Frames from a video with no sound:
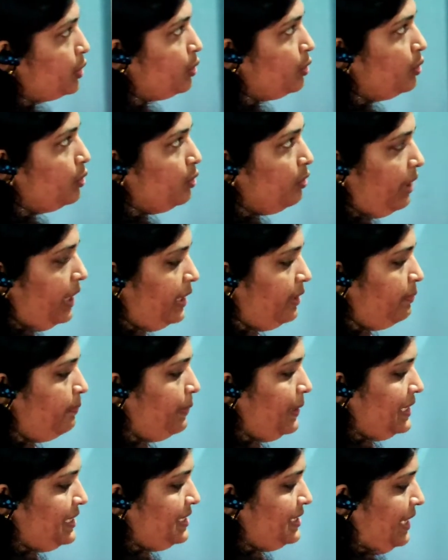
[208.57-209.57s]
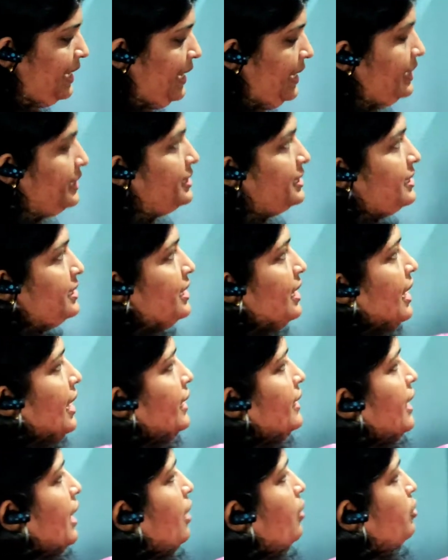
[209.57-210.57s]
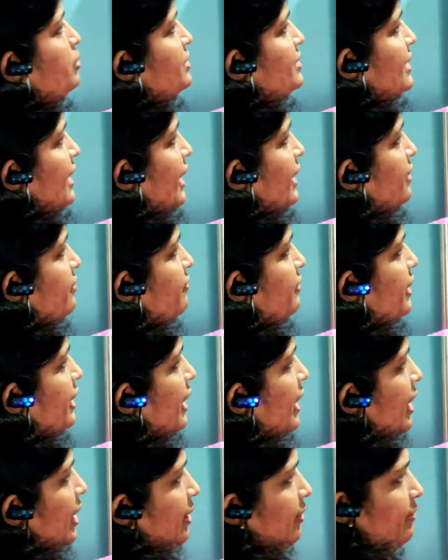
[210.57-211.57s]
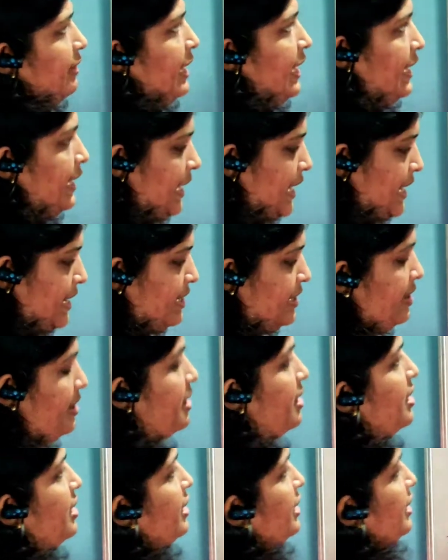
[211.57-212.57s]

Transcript: 2n plus 8, and outside we have an n